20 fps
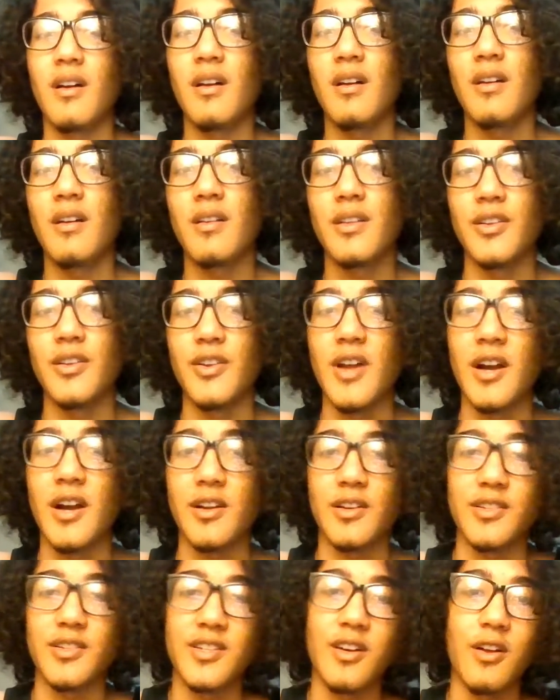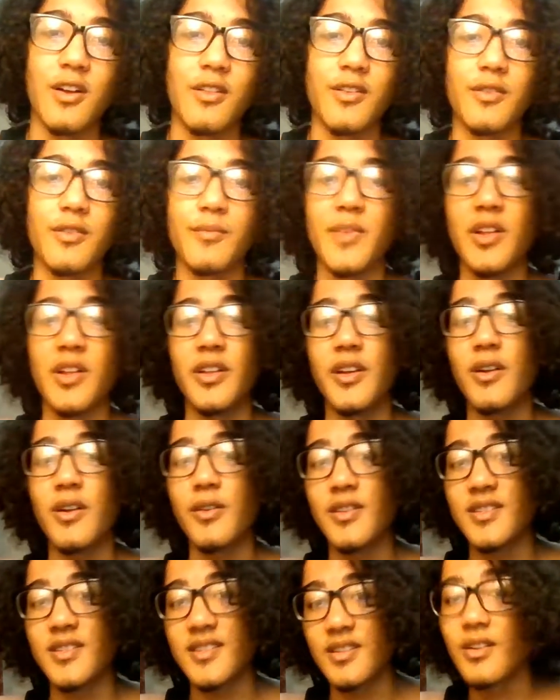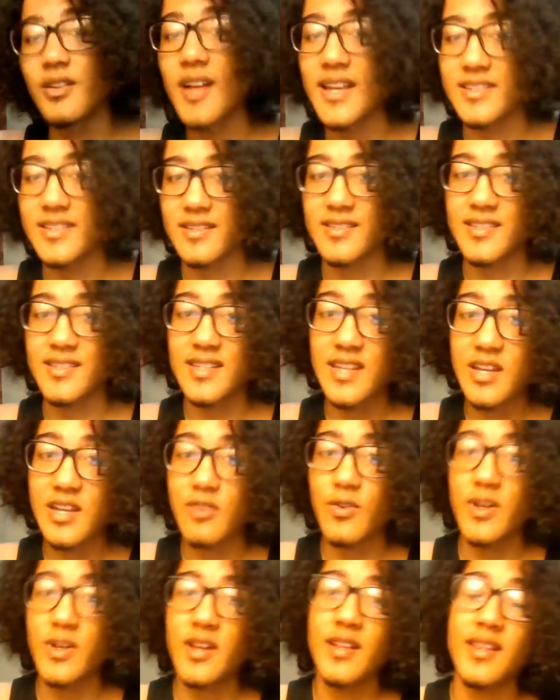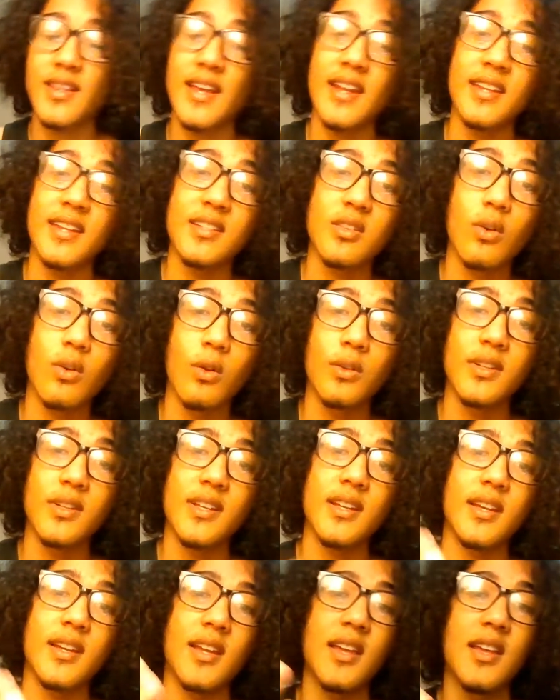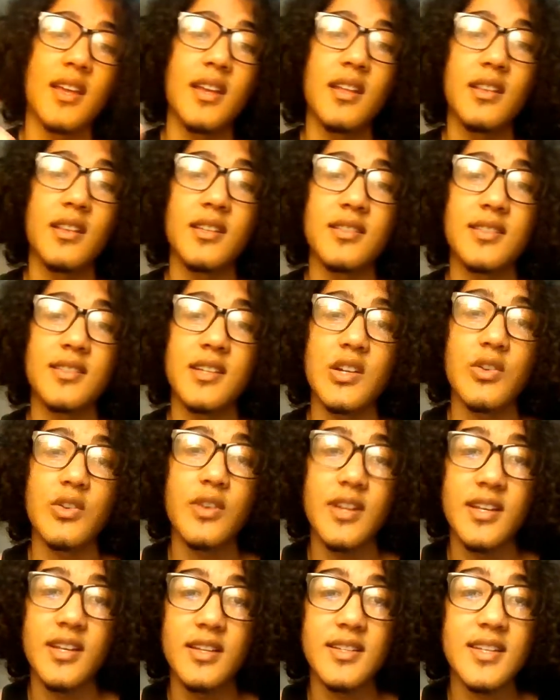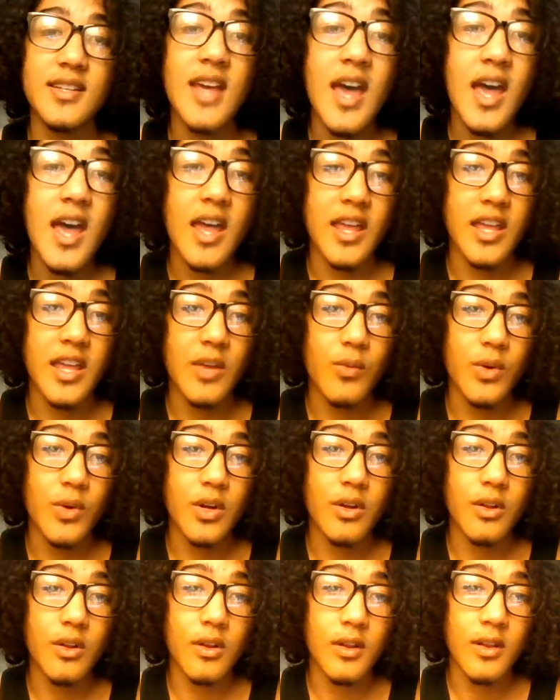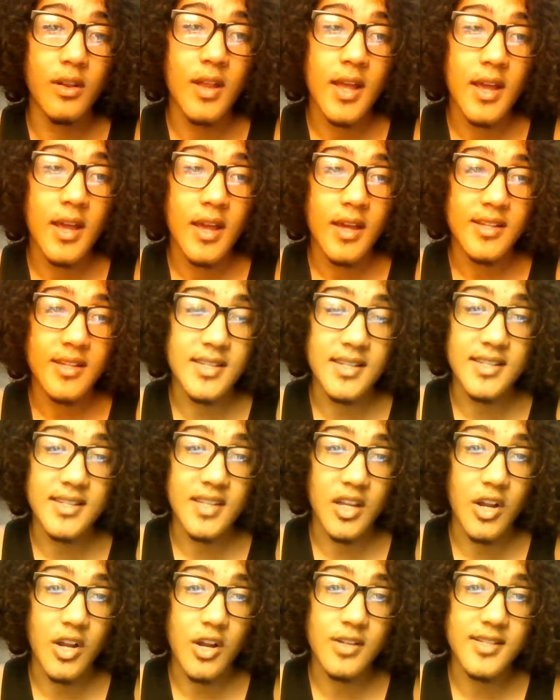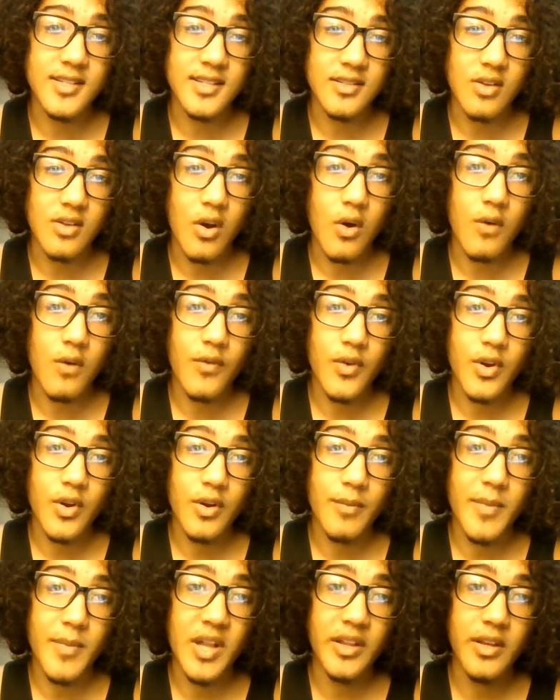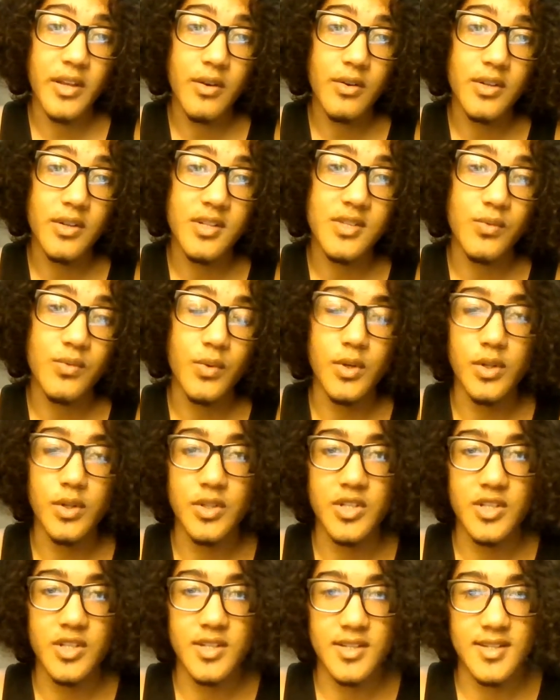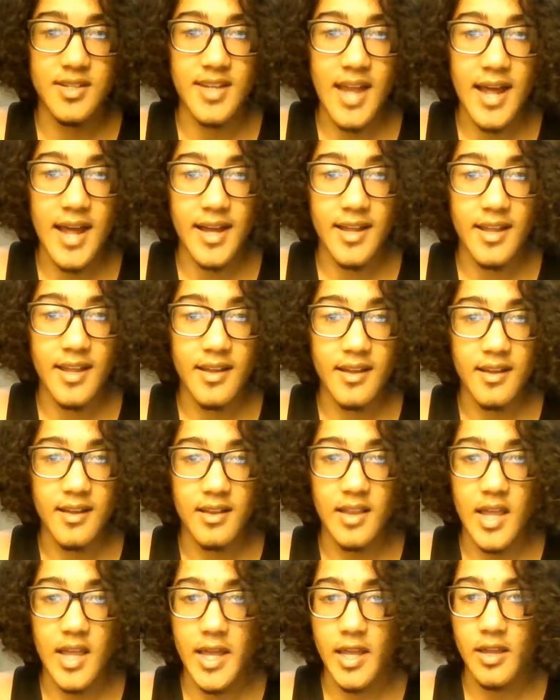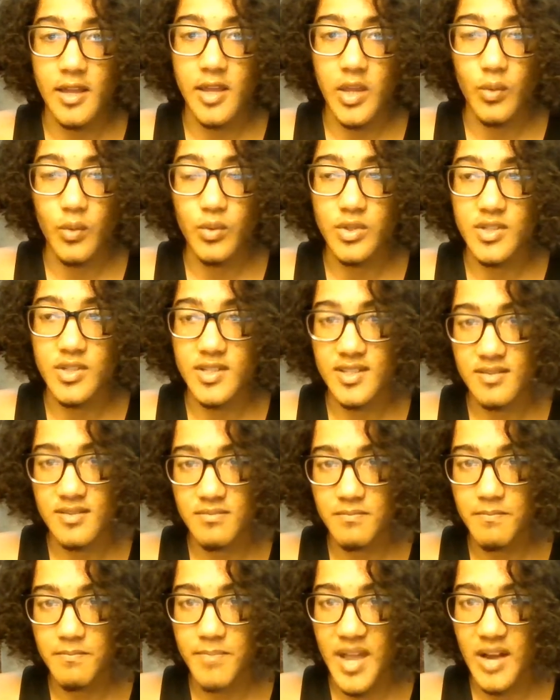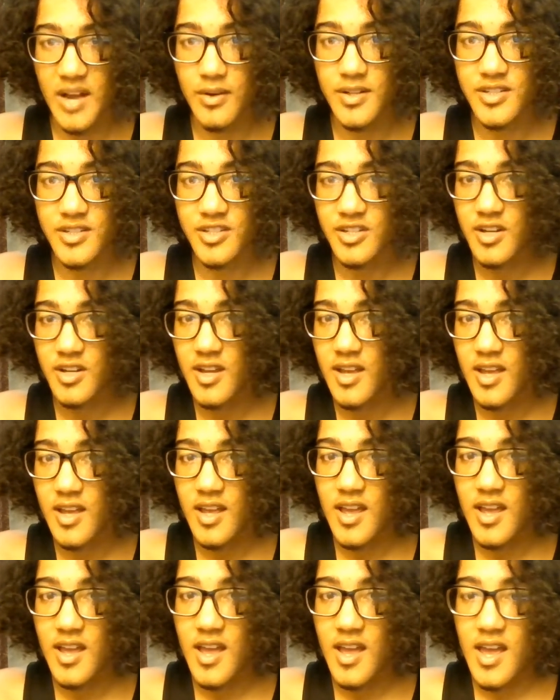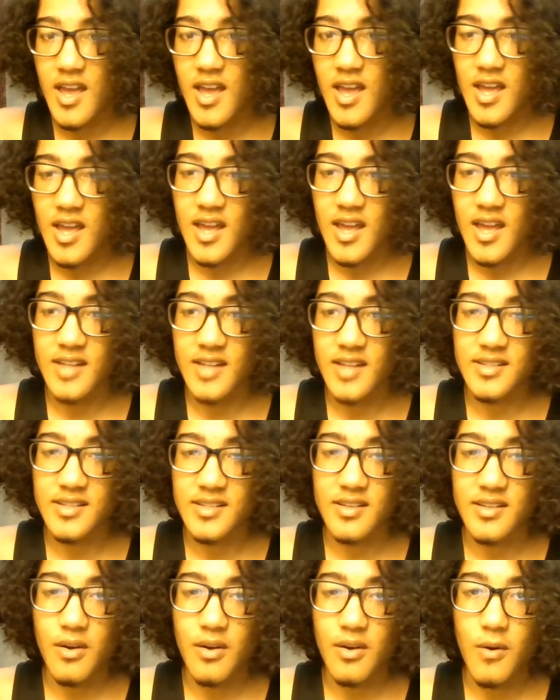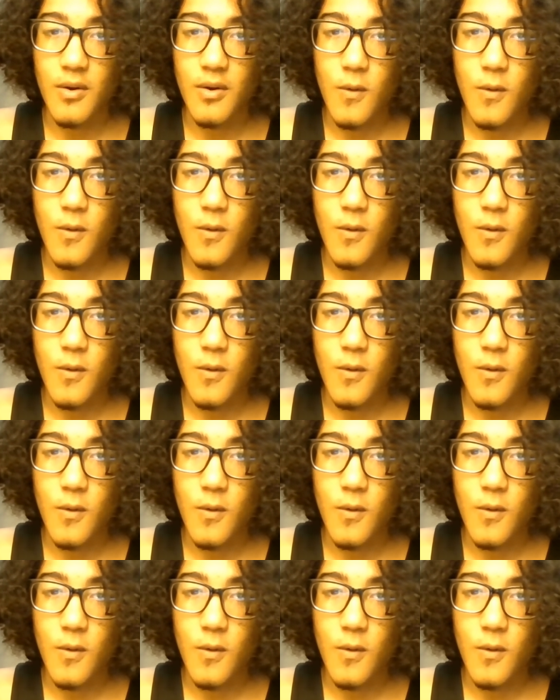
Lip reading: you're not gonna tell them Meliodas still has a secret that he's holding, and the secret is he will, since the curse is over, Meliodas will just die, like he will just perish." And so